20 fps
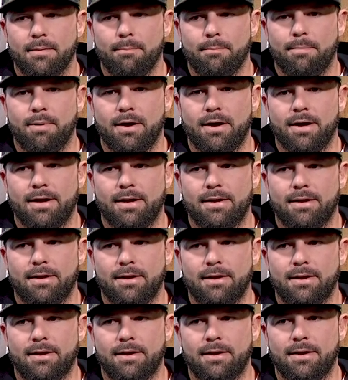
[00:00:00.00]
but
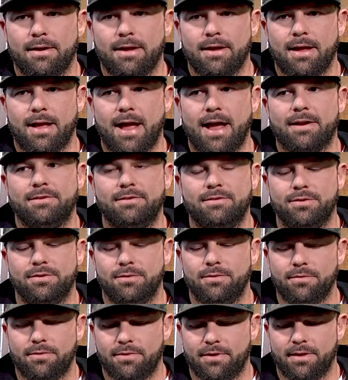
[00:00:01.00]
I
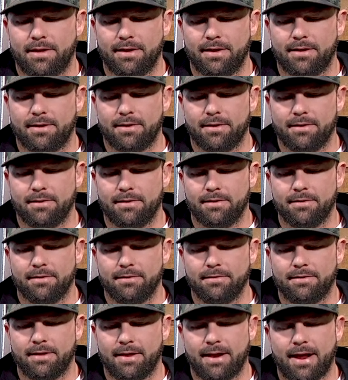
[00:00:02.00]
do think
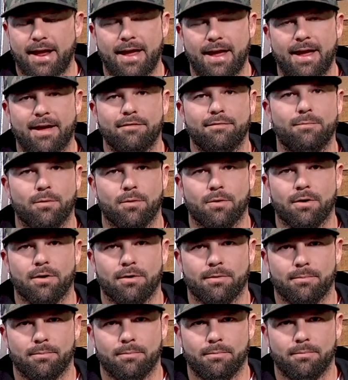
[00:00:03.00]
that I have
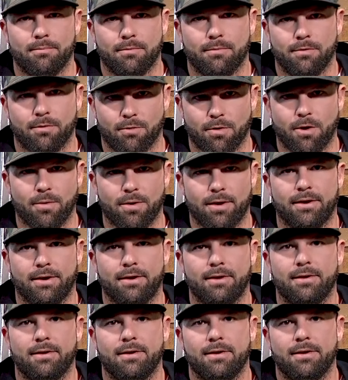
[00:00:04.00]
more growing
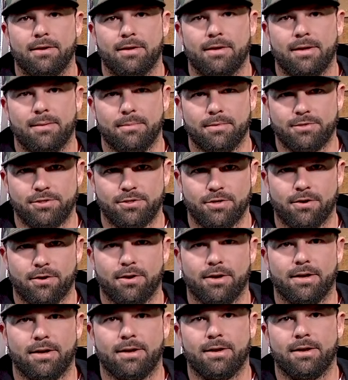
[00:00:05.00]
and
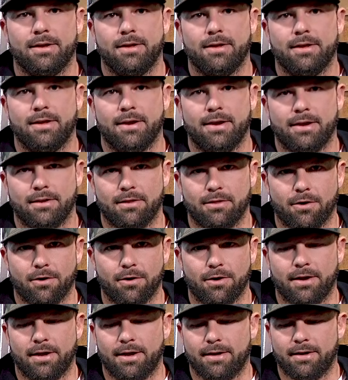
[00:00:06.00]
maturing and
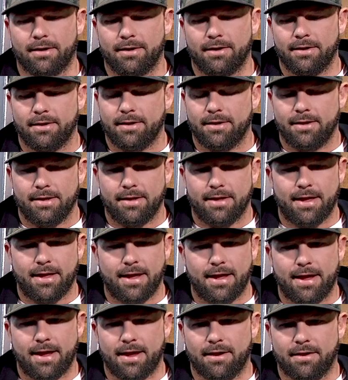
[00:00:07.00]
learning
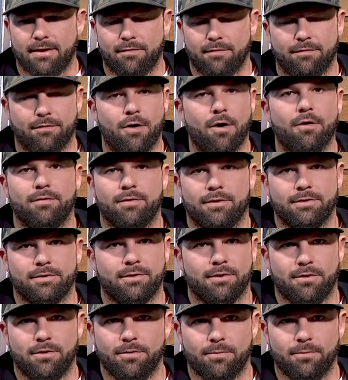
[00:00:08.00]
and evolving
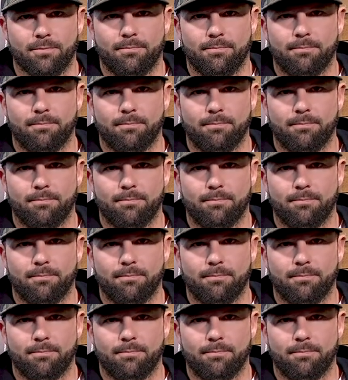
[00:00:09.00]
to do.